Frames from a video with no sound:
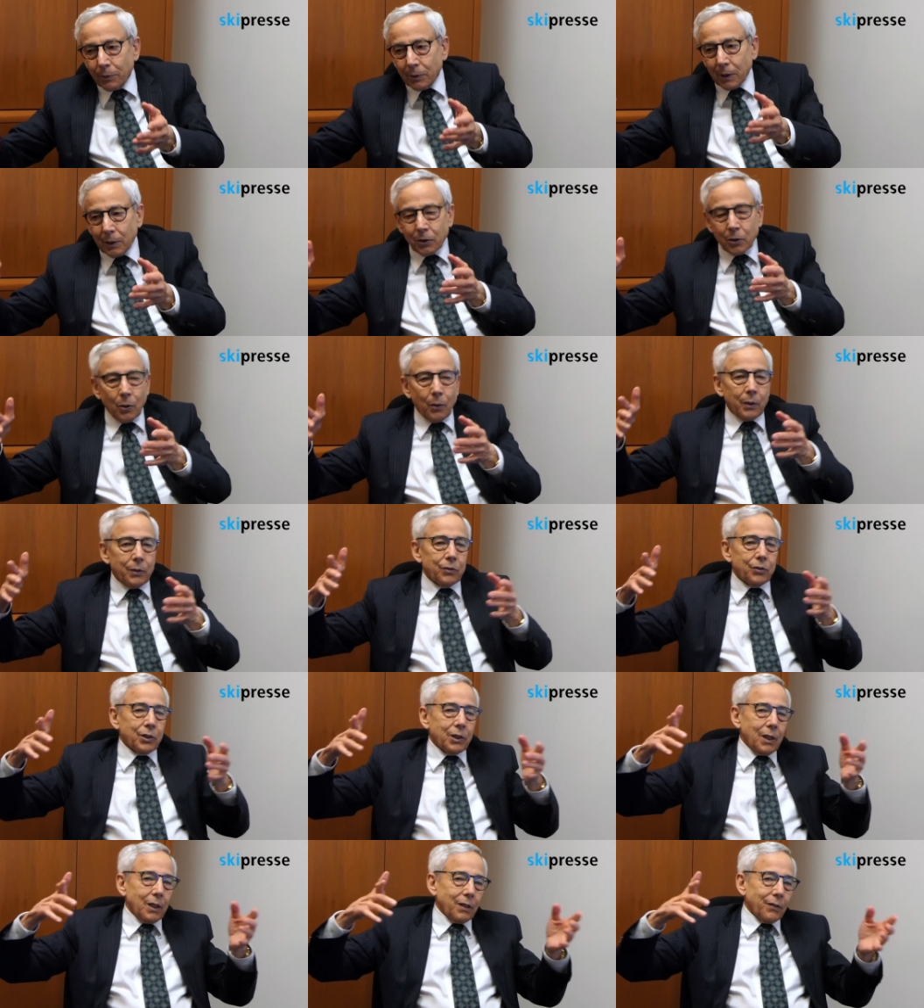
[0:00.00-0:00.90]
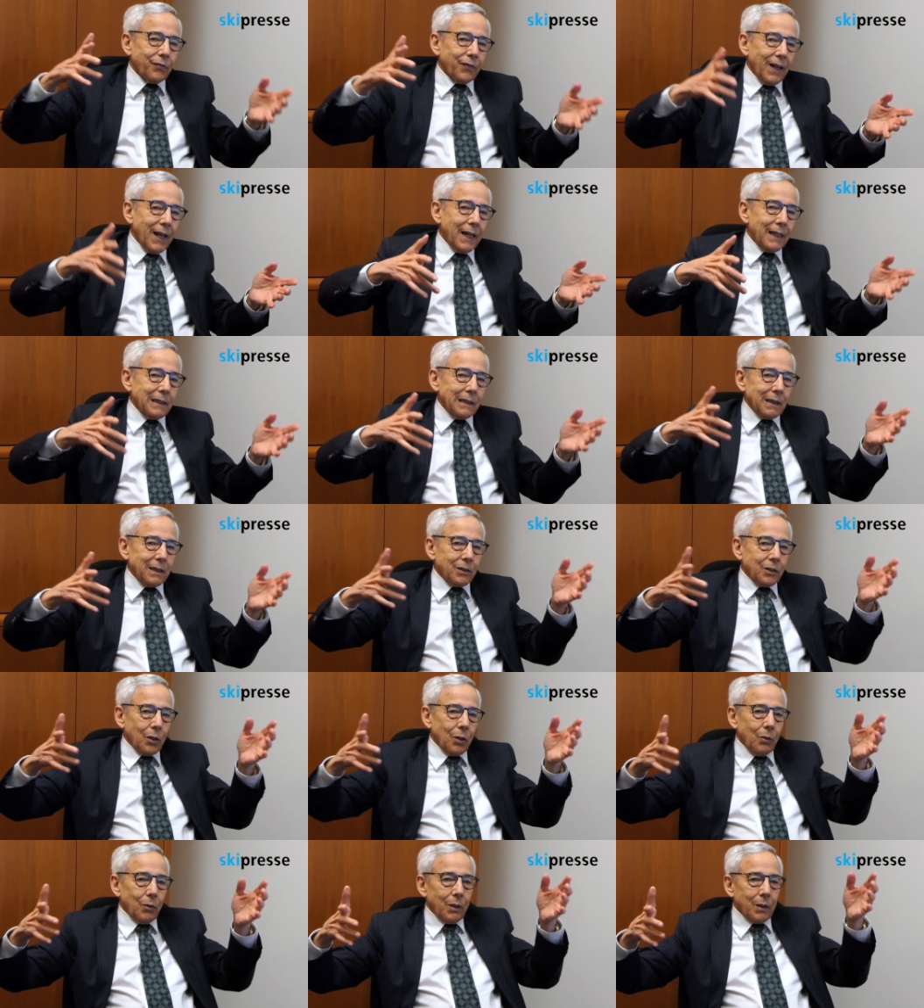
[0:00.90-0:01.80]
Let's go out and ski the flats. Let's
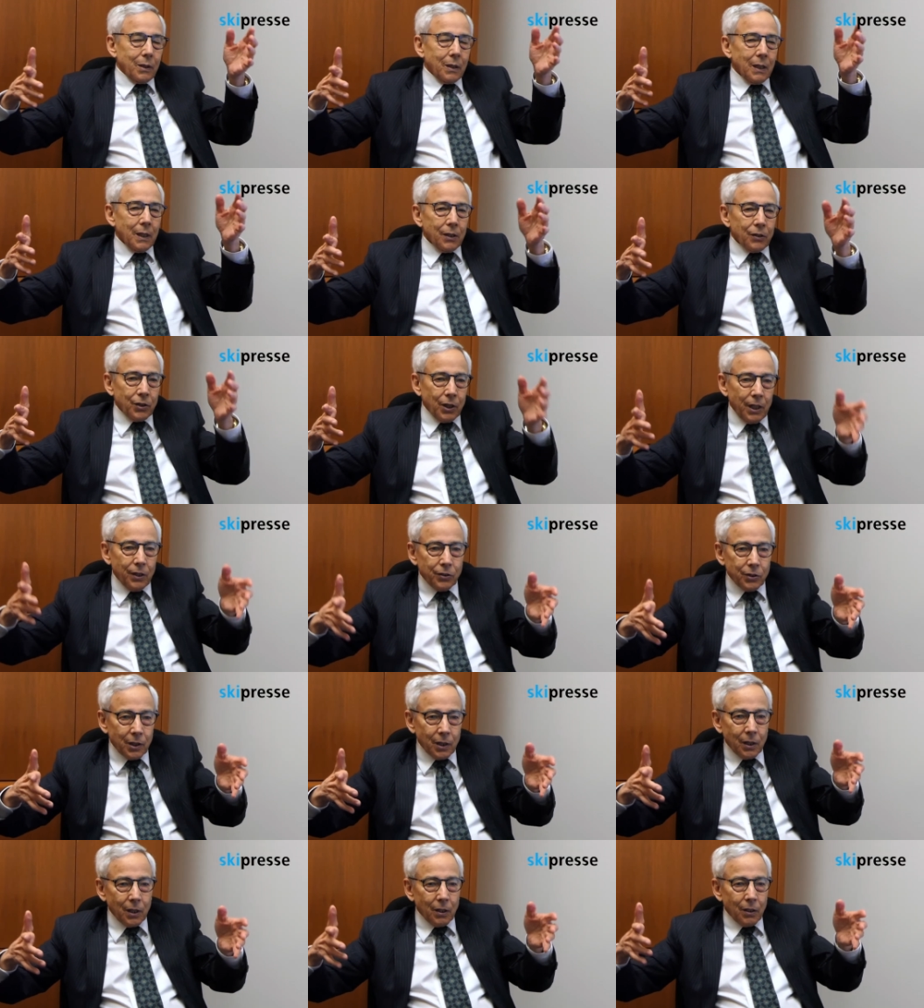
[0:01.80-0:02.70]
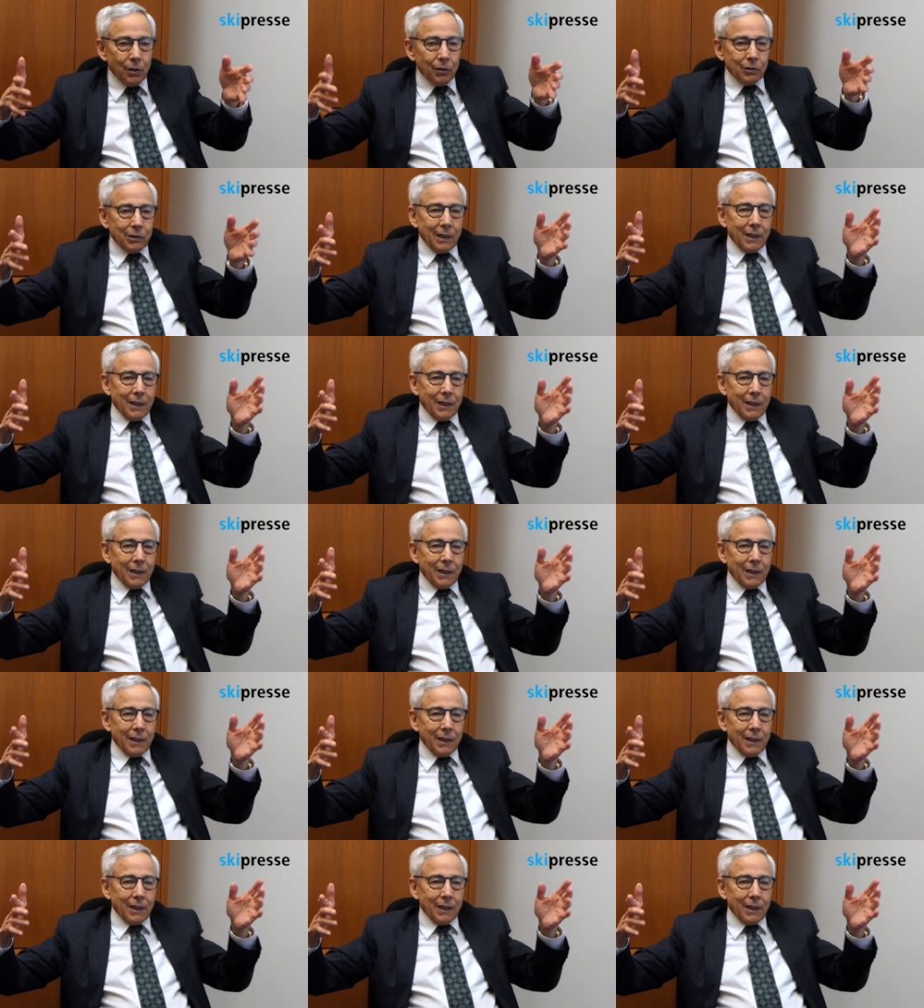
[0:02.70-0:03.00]
go and chase the girls.